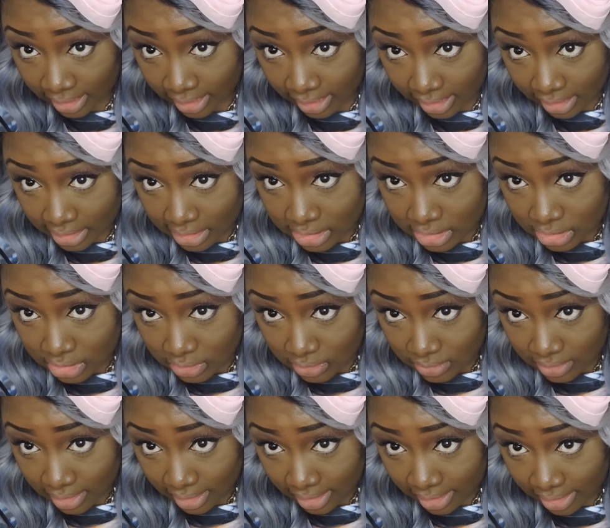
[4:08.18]
And I just
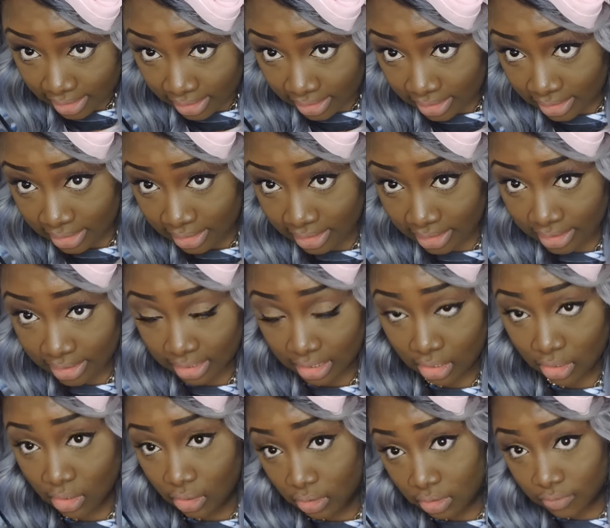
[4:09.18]
do that, and I
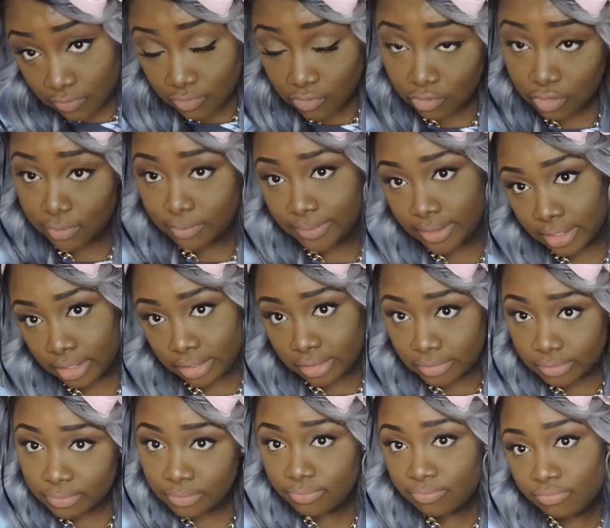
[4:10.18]
hold it for
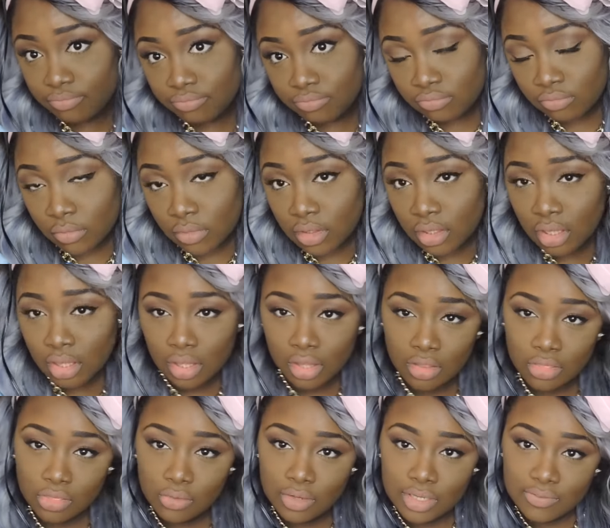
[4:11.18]
about
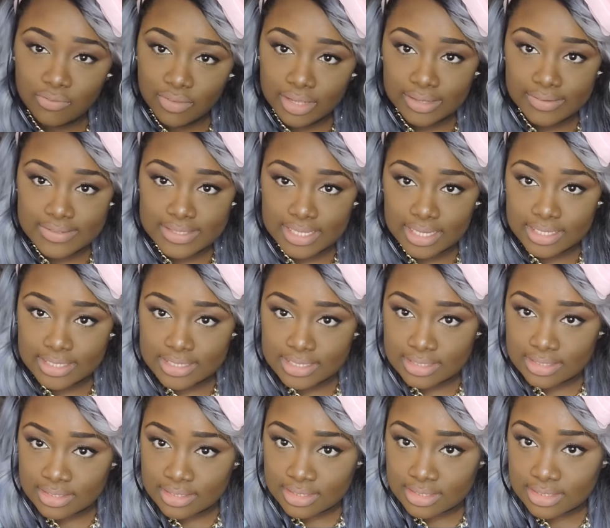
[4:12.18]
three to five
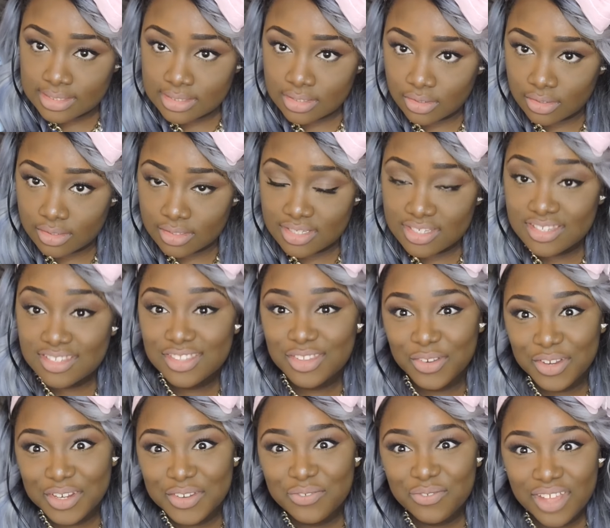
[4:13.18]
seconds,
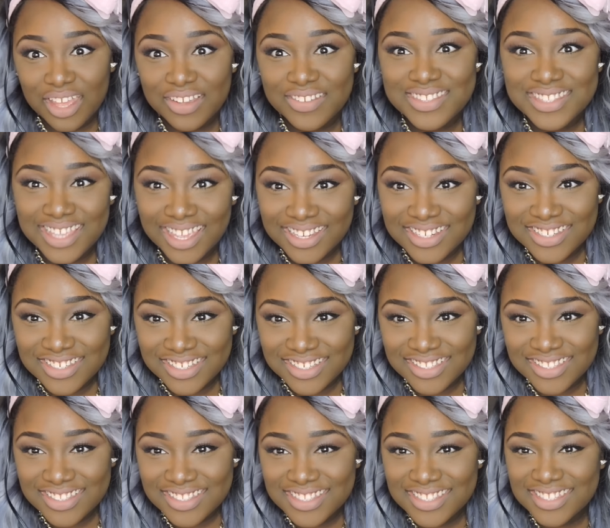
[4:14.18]
three to five
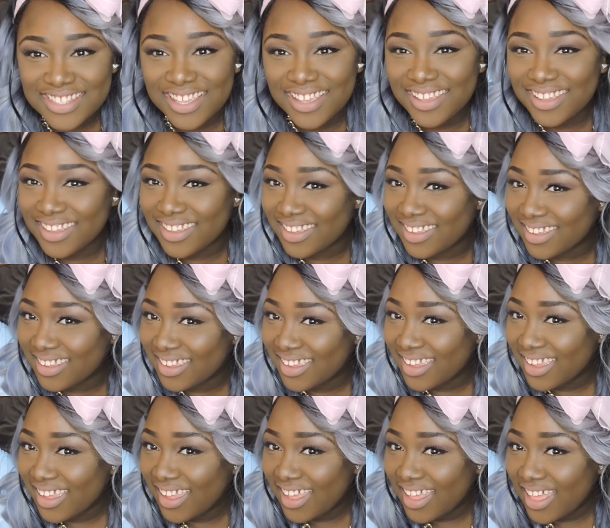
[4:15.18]
sections.
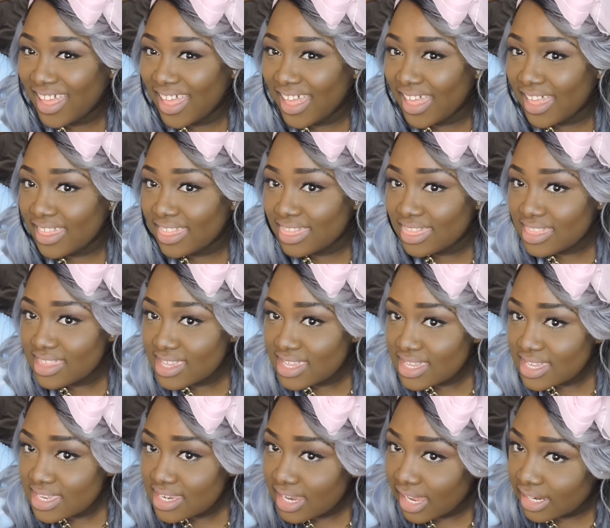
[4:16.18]
And
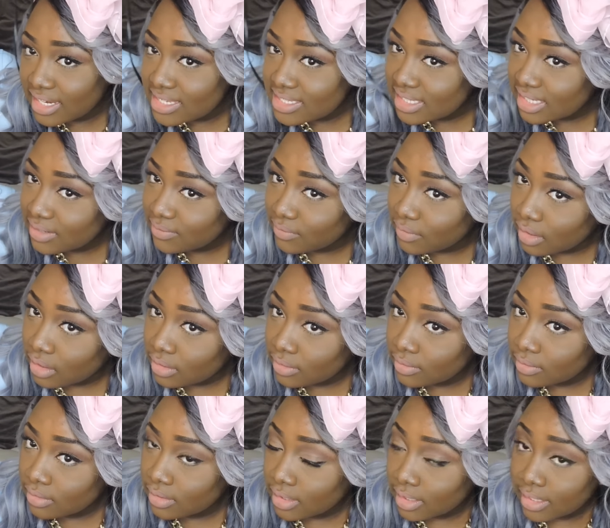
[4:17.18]
then I just let it fall,
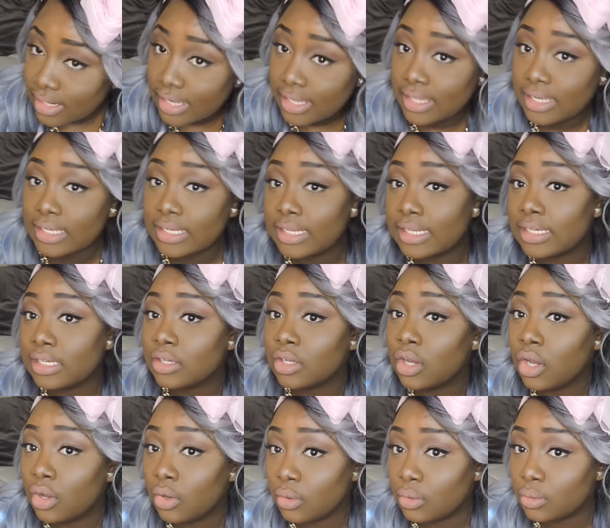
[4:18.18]
and I let it get
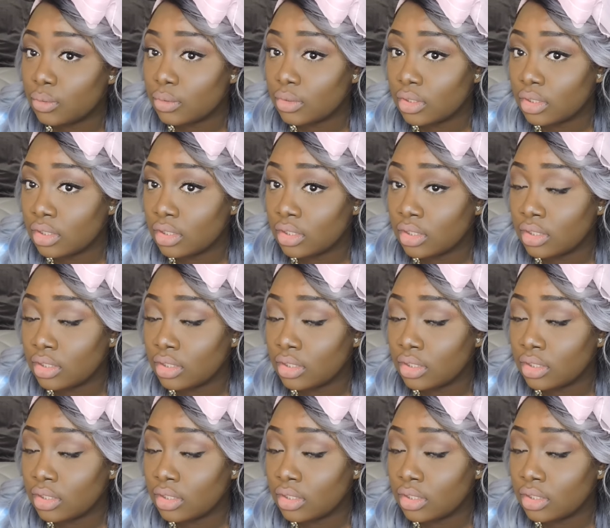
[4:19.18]
cold.